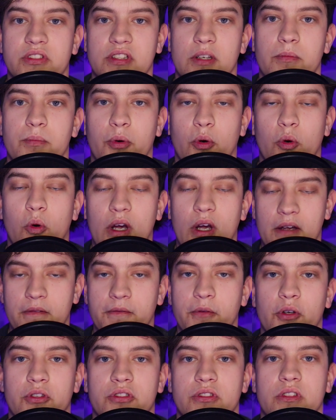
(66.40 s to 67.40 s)
simple at
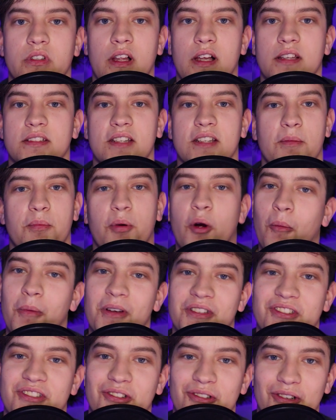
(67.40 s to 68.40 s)
first glance, I
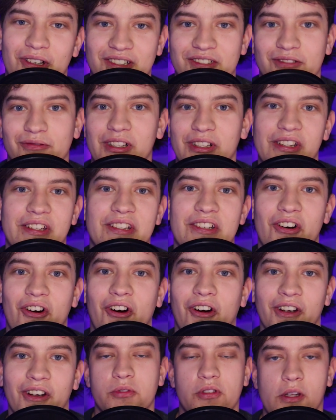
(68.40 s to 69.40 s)
promise you it's really
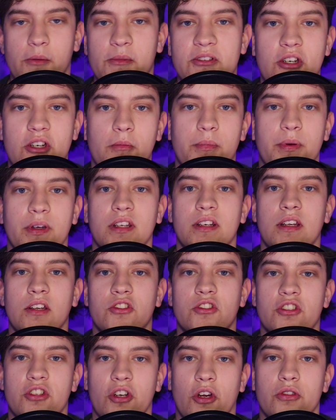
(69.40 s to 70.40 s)
not. So let me jump in and
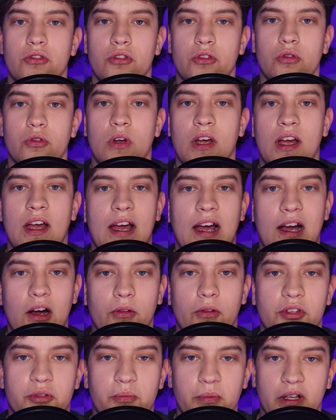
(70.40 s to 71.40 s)
show you how
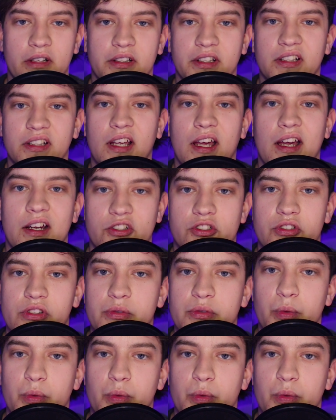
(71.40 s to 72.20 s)
this plugin actually